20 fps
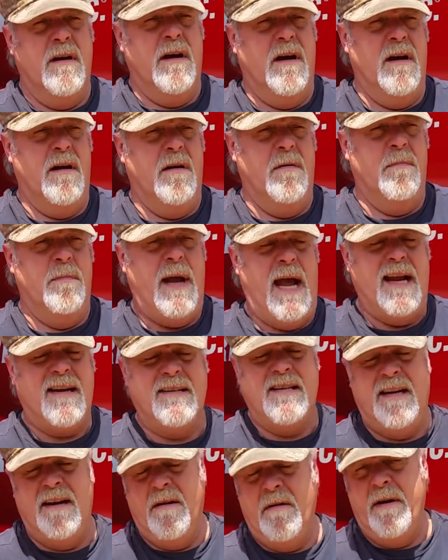uh,
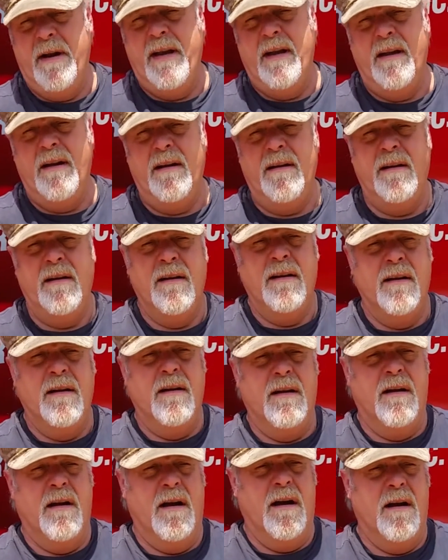bacteria,
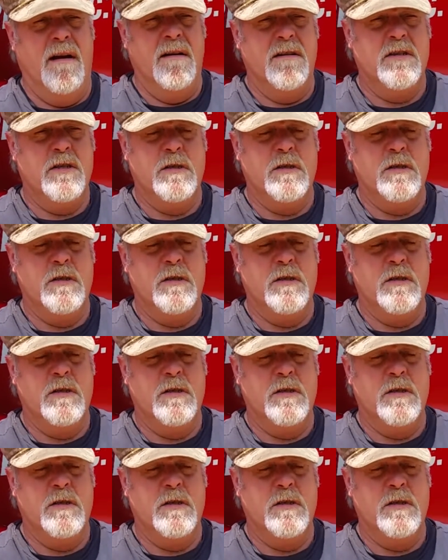uh,